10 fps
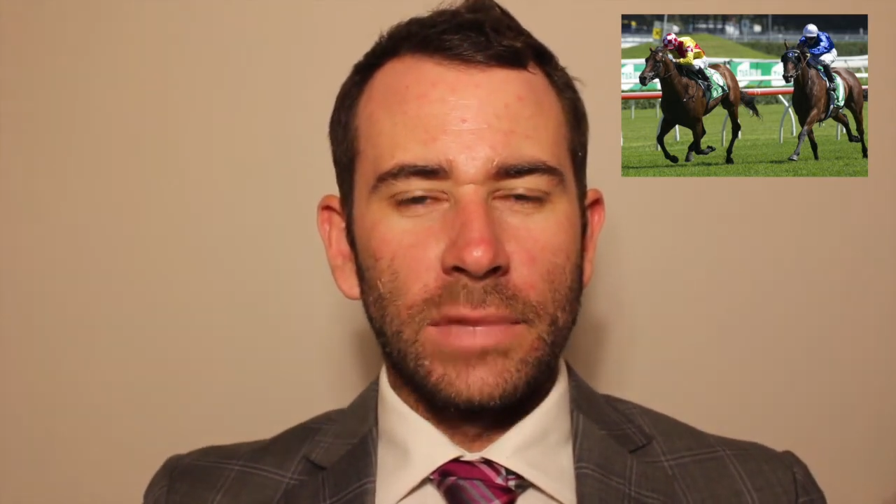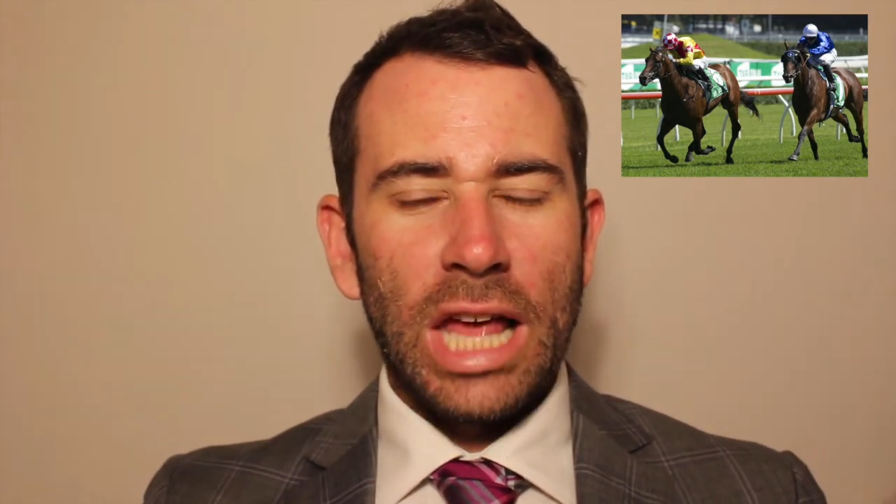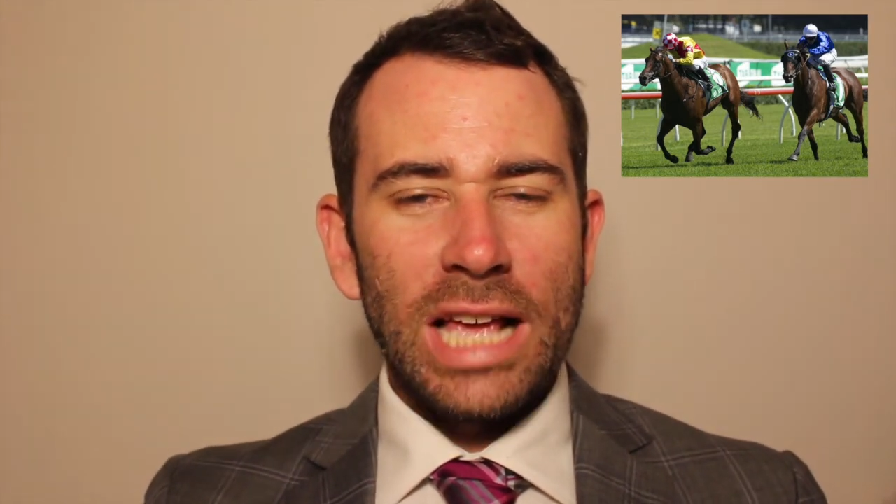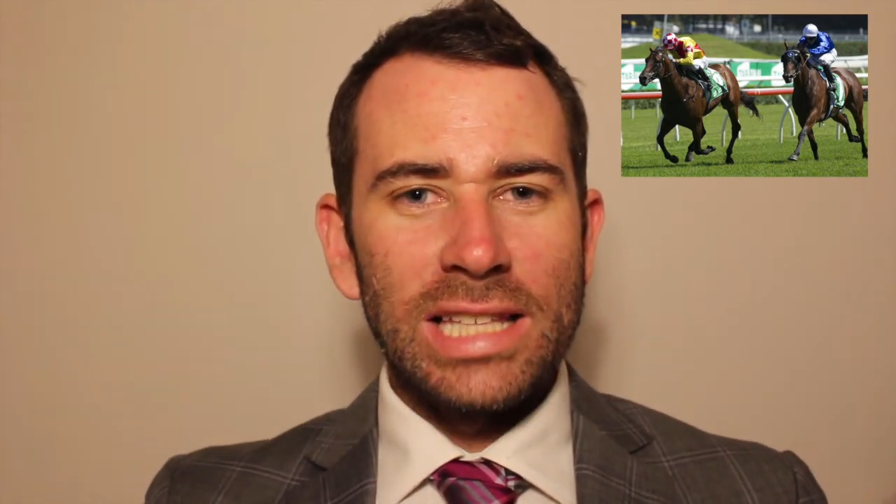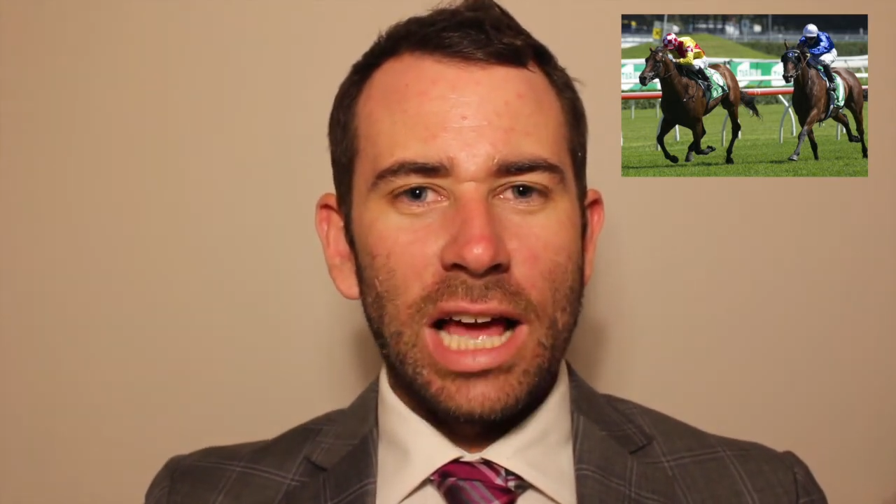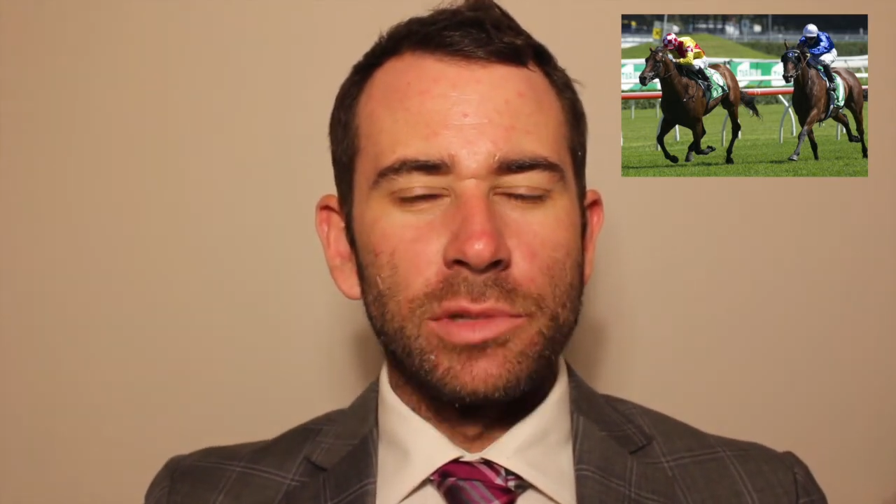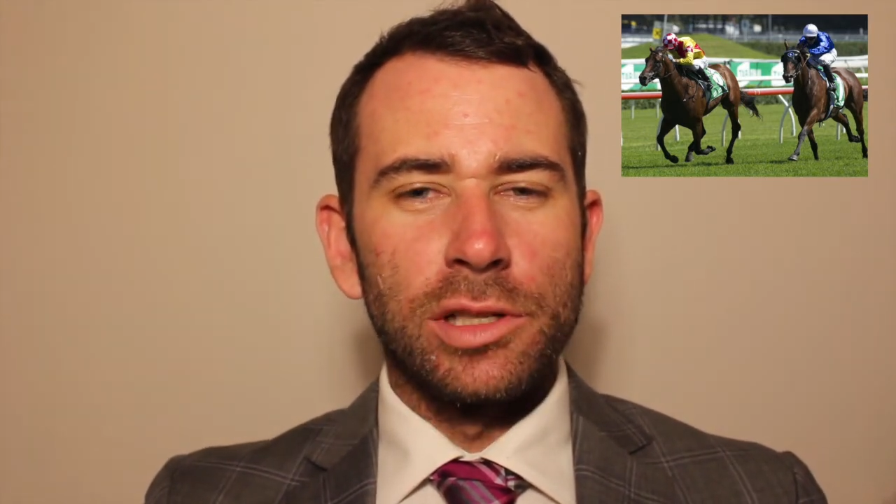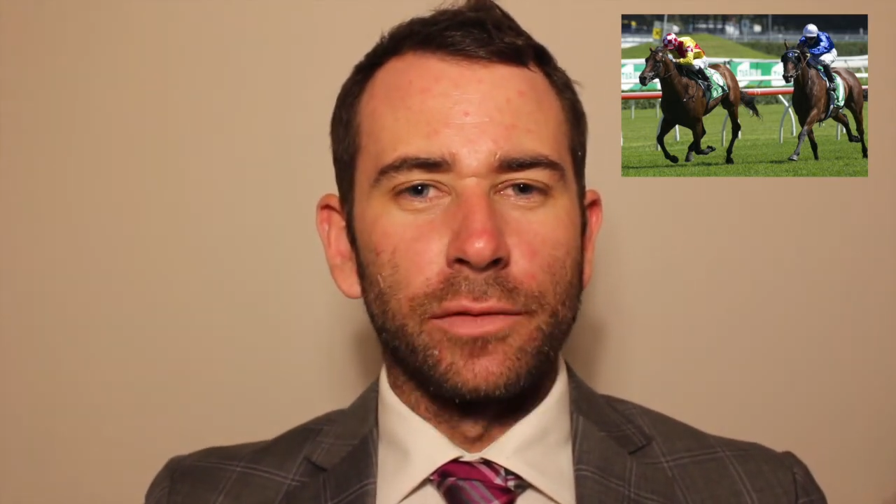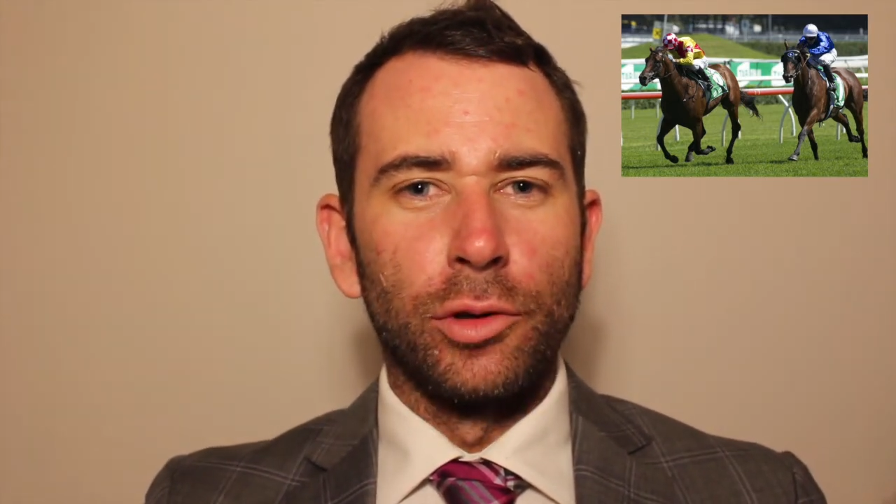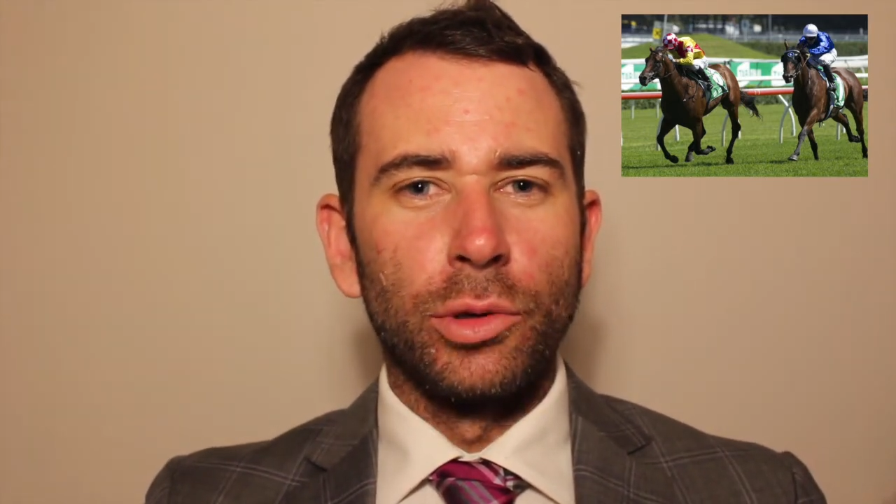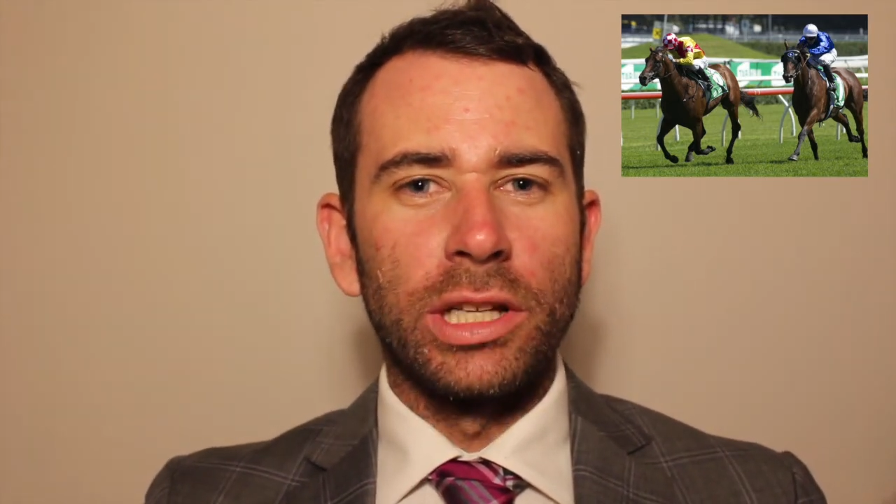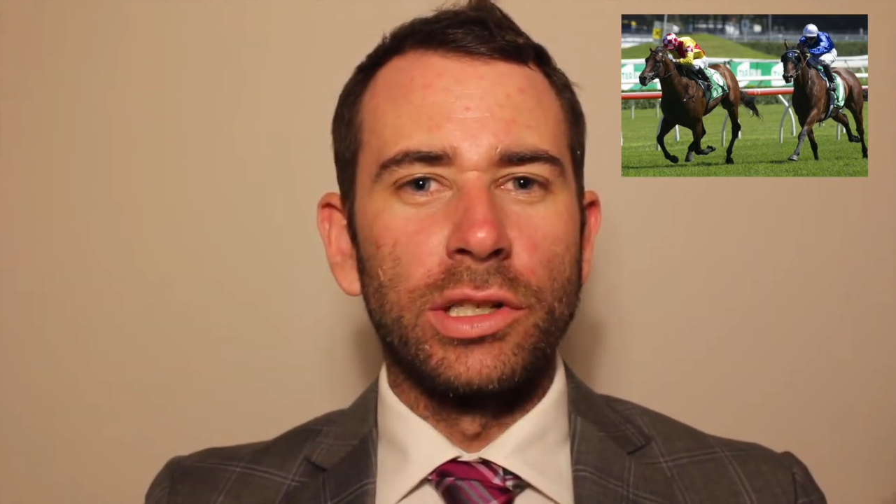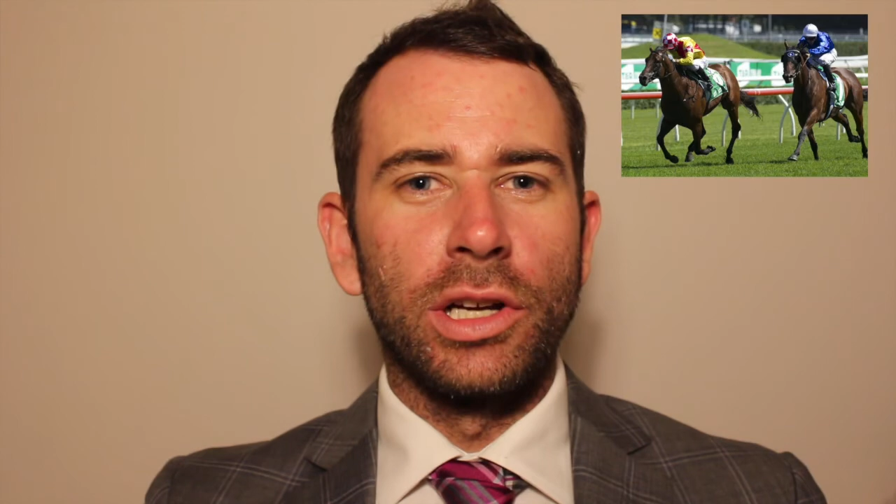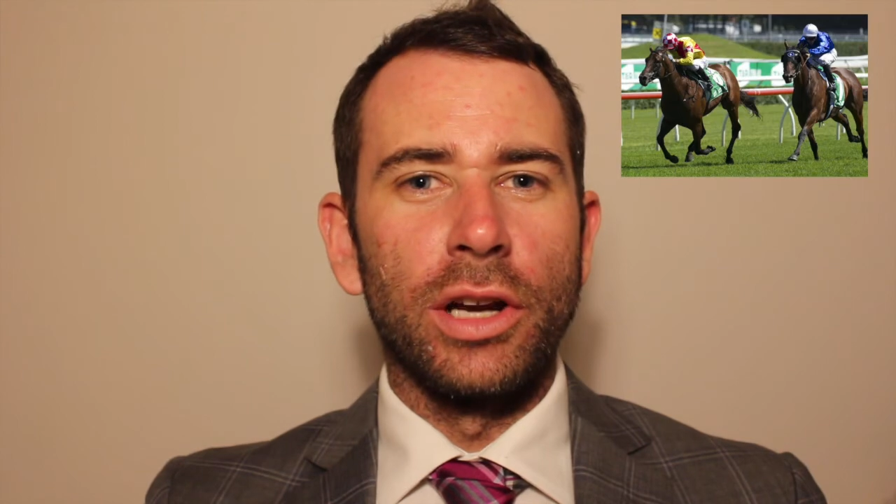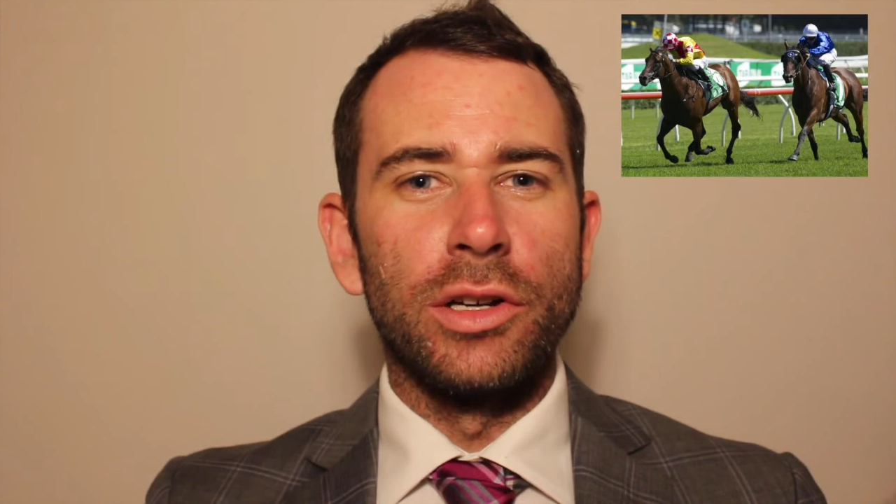Last start was a fluke and
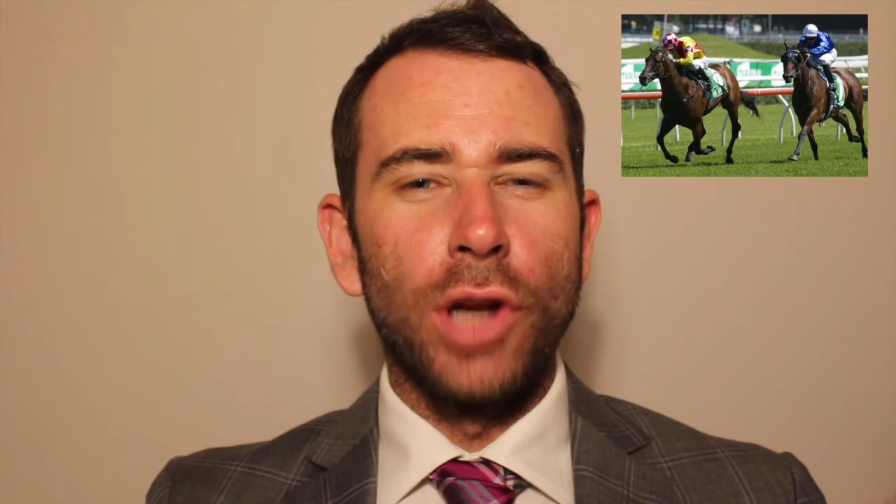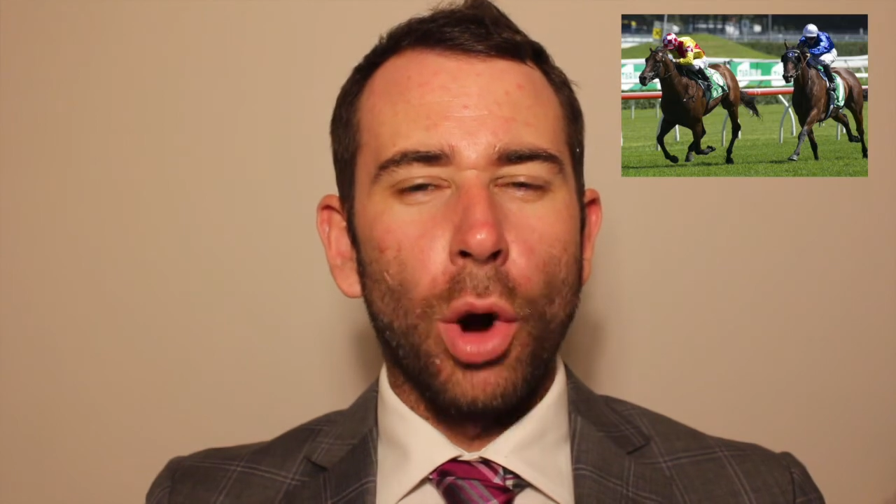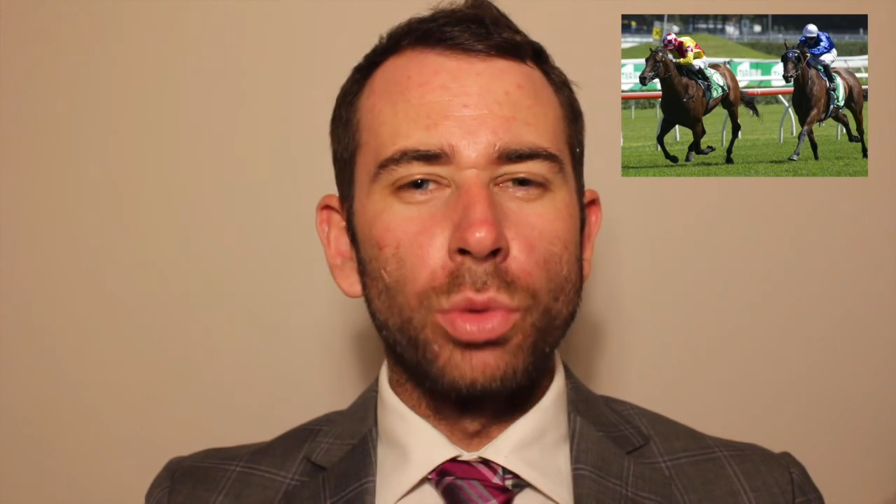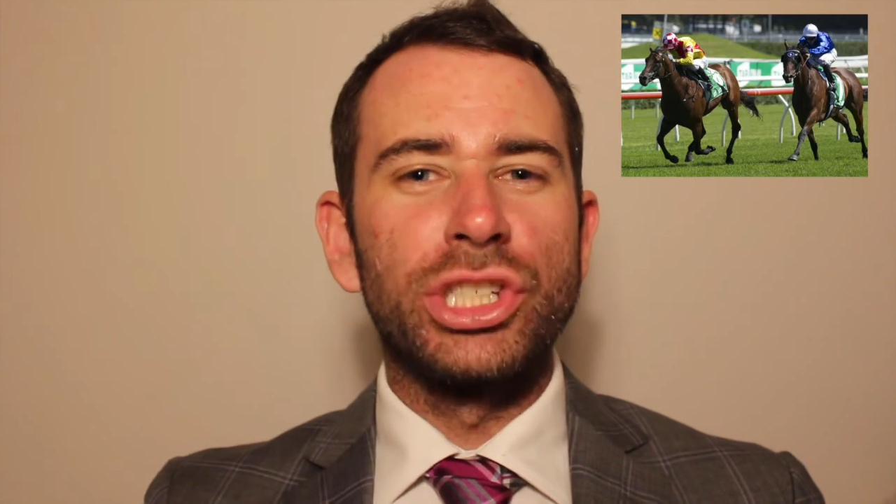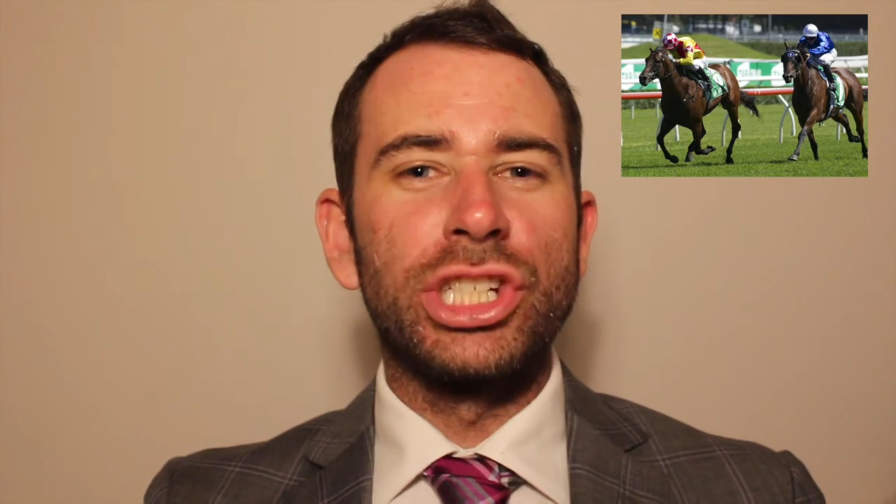you got no